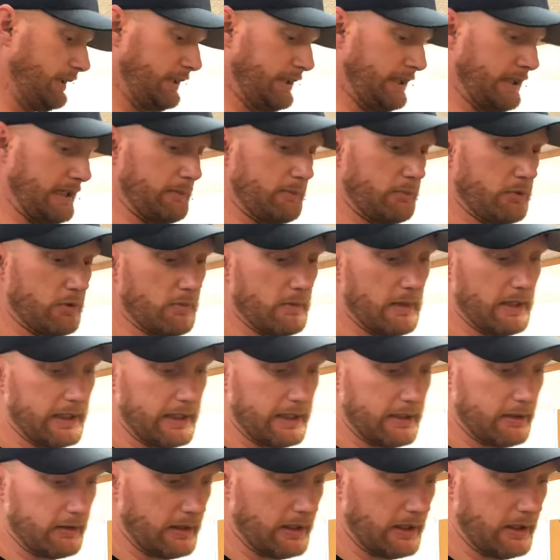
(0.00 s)
and I pull my
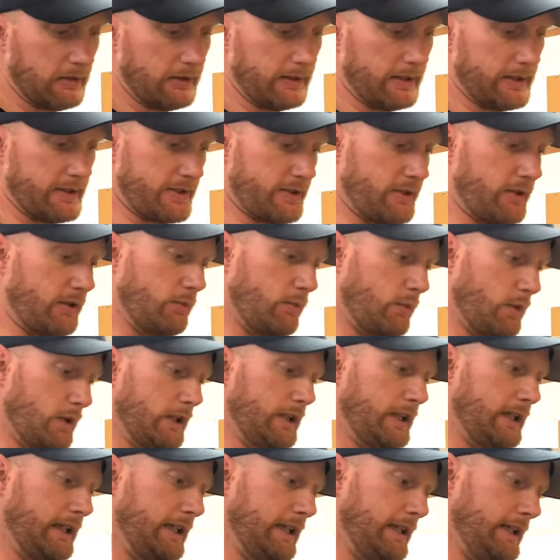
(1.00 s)
gear out and I start
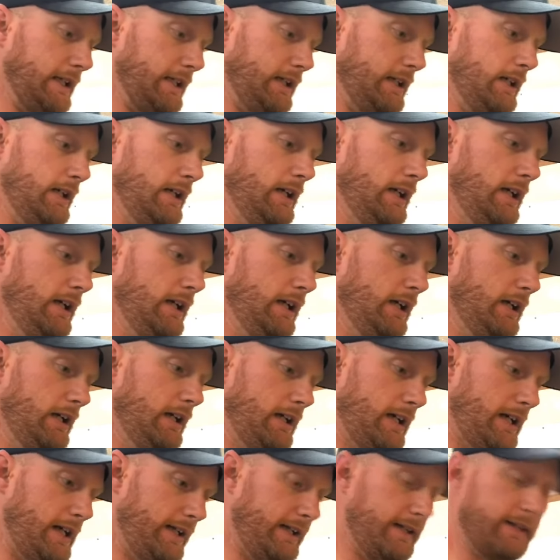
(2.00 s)
working in it?
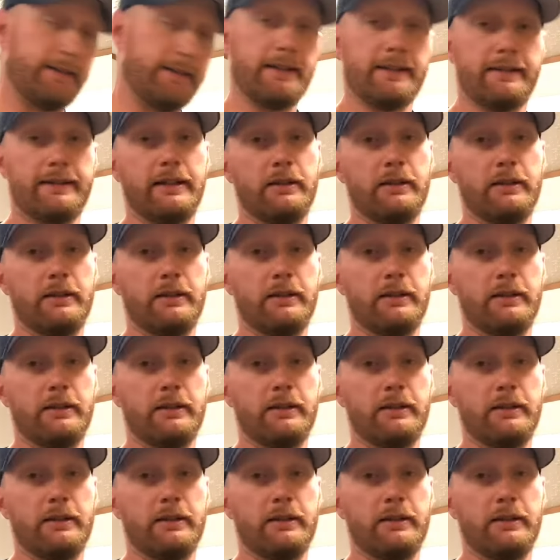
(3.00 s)
And yes, I said